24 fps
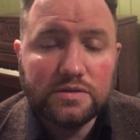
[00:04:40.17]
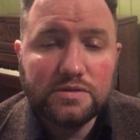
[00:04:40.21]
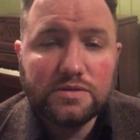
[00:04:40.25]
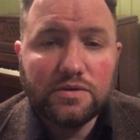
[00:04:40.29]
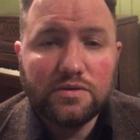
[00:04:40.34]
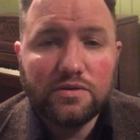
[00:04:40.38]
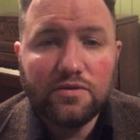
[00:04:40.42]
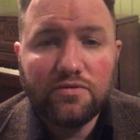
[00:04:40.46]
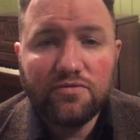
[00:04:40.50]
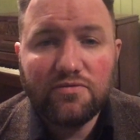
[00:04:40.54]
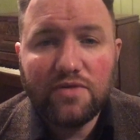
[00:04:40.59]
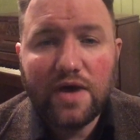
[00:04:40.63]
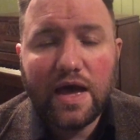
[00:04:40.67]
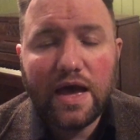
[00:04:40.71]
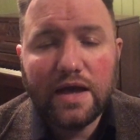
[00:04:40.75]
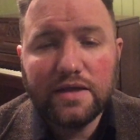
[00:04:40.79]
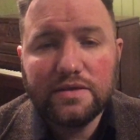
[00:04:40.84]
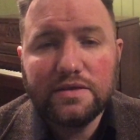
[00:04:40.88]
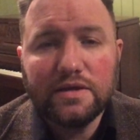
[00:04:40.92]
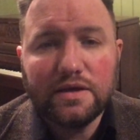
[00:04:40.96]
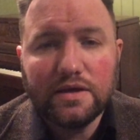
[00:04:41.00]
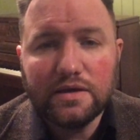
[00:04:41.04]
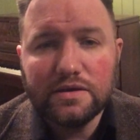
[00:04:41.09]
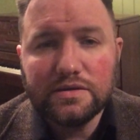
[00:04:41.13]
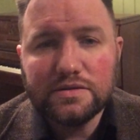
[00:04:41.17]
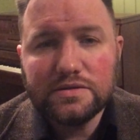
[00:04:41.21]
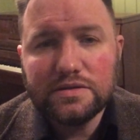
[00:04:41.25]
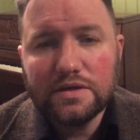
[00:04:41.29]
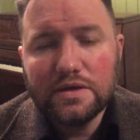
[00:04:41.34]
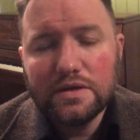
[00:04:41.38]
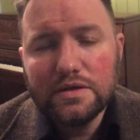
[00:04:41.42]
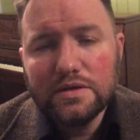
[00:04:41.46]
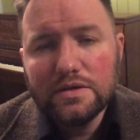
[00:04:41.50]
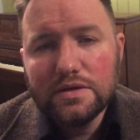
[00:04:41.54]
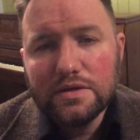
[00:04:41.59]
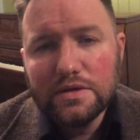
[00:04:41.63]
So the fact is,
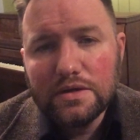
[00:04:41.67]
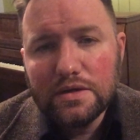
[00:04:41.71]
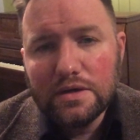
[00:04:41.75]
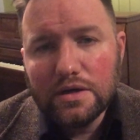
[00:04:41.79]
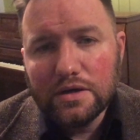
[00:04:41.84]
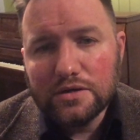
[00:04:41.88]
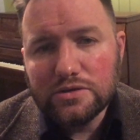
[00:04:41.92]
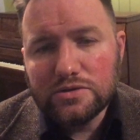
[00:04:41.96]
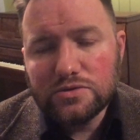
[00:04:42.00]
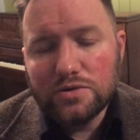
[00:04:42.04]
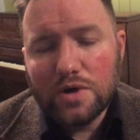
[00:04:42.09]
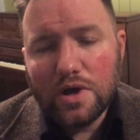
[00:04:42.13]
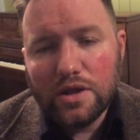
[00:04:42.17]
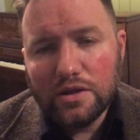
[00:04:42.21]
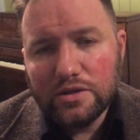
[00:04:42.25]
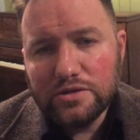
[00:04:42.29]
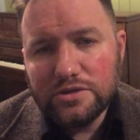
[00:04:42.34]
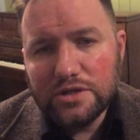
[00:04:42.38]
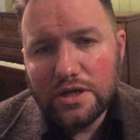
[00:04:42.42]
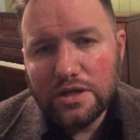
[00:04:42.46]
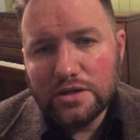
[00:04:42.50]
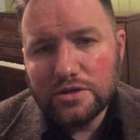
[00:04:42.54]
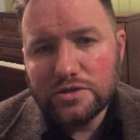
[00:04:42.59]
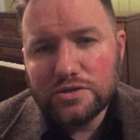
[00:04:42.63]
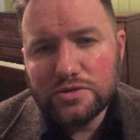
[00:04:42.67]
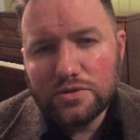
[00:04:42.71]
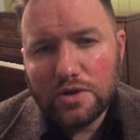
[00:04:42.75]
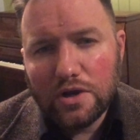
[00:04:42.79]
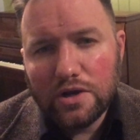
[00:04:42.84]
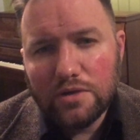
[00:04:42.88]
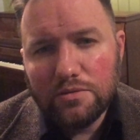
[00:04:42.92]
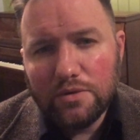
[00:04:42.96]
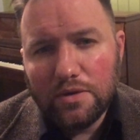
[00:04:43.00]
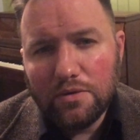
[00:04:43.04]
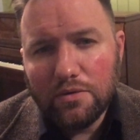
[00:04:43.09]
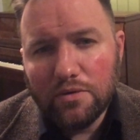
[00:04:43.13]
astrology and
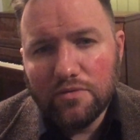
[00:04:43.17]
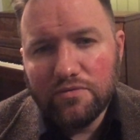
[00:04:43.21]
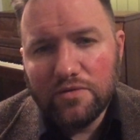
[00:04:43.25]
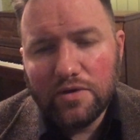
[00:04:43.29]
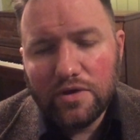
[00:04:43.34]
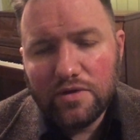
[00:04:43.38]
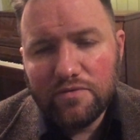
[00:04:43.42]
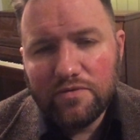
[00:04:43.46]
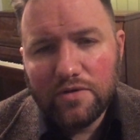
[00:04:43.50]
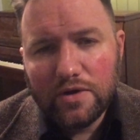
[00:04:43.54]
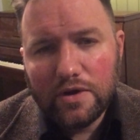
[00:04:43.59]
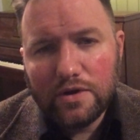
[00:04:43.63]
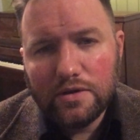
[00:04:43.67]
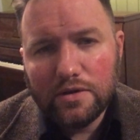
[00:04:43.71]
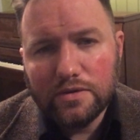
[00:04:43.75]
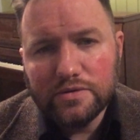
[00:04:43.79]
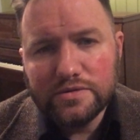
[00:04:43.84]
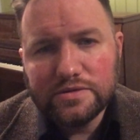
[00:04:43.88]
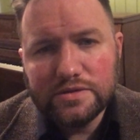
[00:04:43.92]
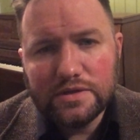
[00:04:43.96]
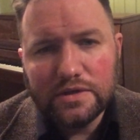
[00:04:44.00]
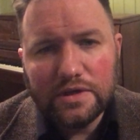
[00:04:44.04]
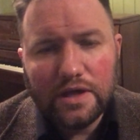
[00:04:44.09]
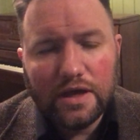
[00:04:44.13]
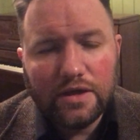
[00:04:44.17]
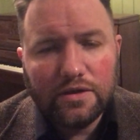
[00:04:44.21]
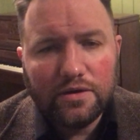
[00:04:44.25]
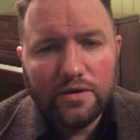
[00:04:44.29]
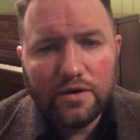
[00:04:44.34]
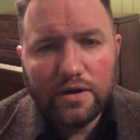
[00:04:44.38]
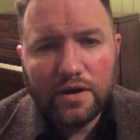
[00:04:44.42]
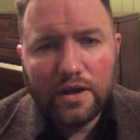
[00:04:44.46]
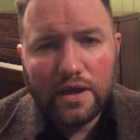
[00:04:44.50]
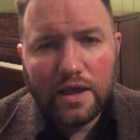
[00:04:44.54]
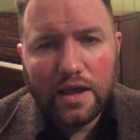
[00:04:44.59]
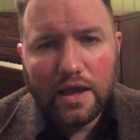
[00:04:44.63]
astronomy were very, very close
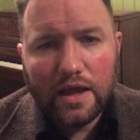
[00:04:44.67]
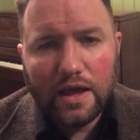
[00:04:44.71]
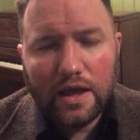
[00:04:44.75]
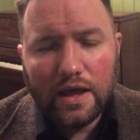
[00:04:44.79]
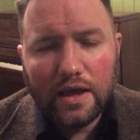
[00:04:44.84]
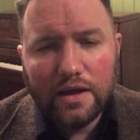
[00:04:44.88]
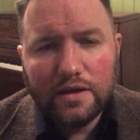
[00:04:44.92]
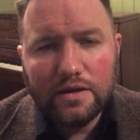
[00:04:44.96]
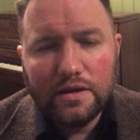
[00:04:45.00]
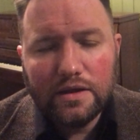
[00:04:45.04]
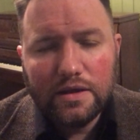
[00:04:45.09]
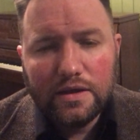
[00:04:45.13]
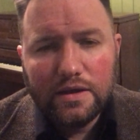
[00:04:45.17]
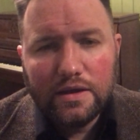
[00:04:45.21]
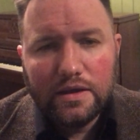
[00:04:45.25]
together, and